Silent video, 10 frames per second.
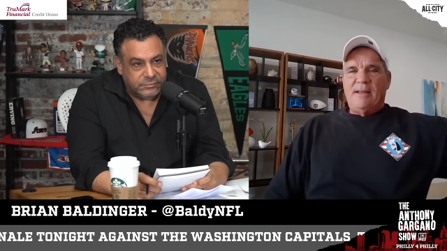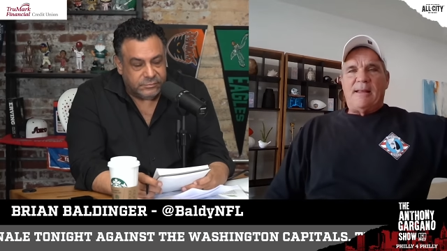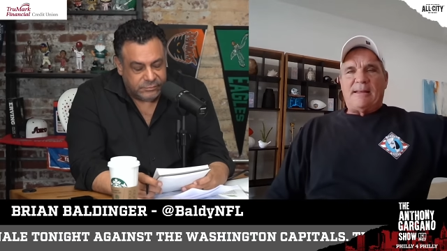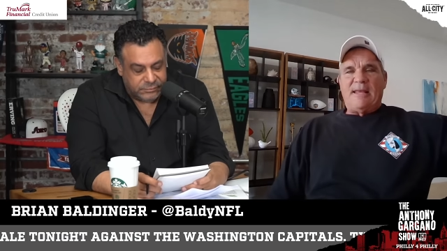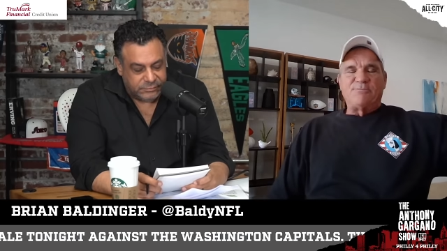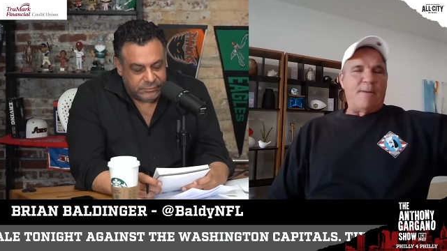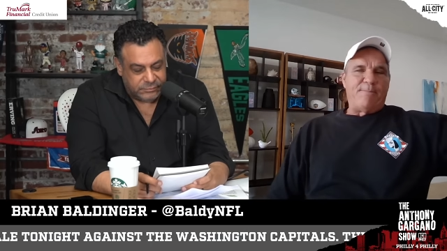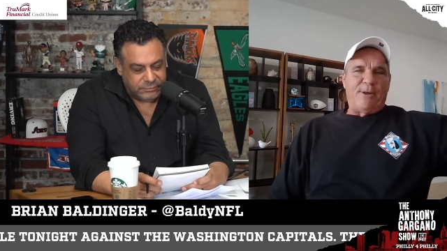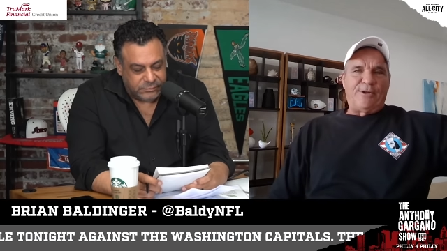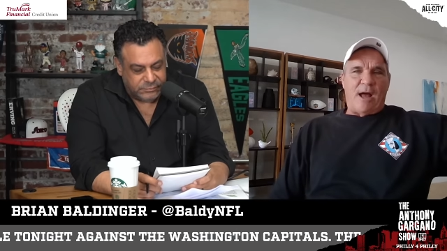Speaker 1: Like he's been
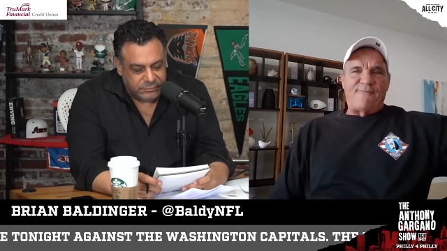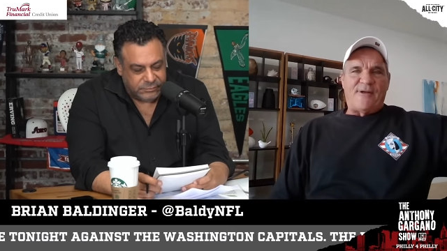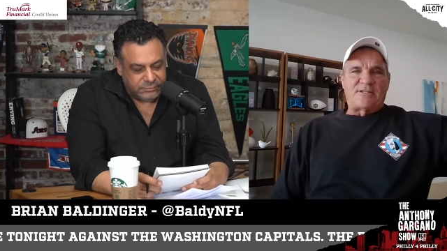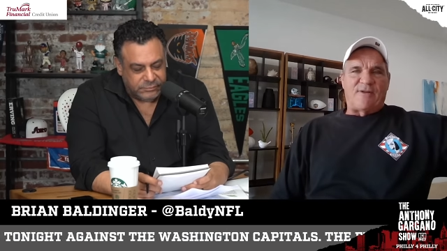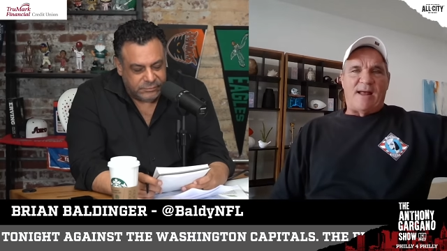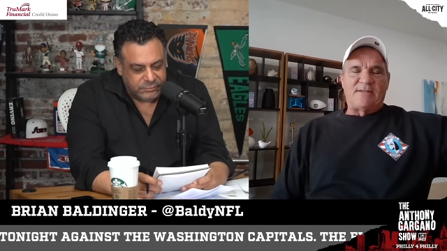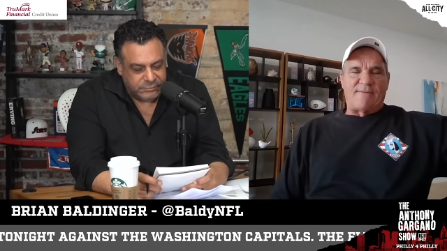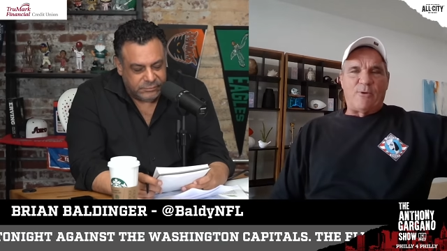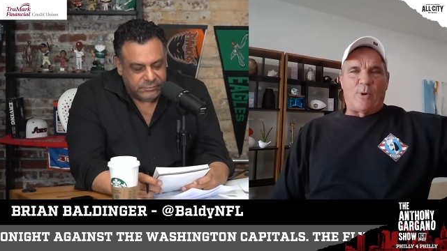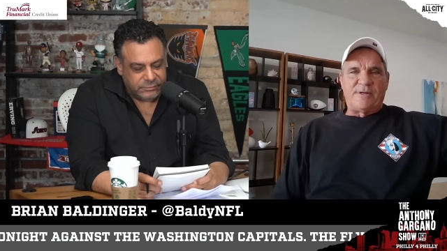building offensive lines
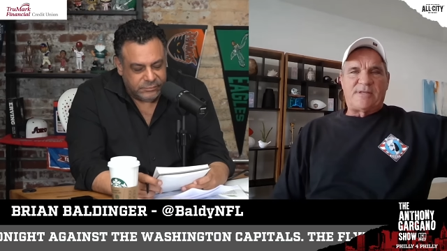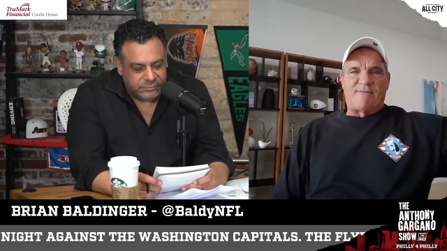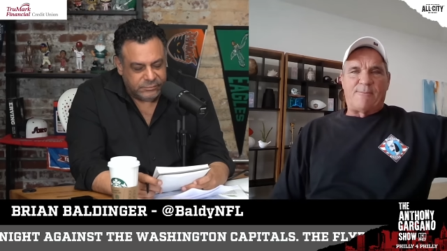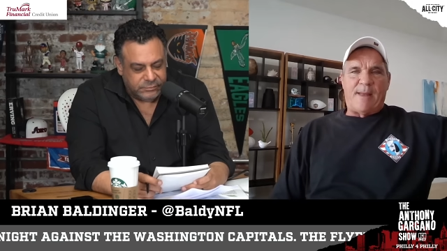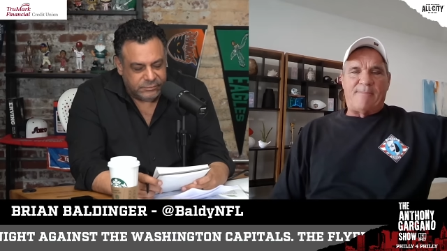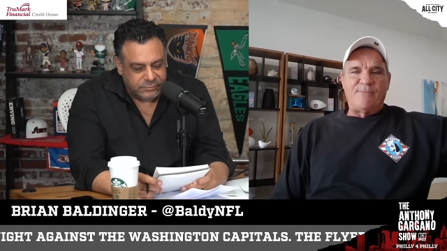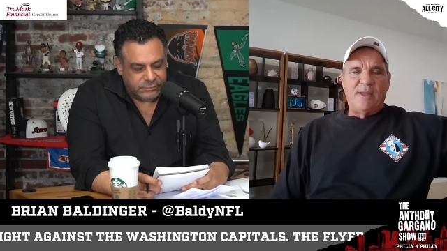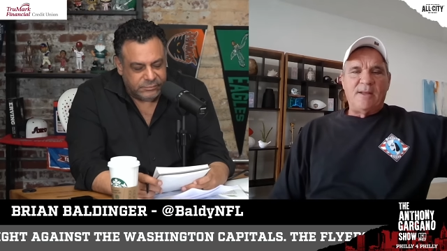everywhere he's ever been.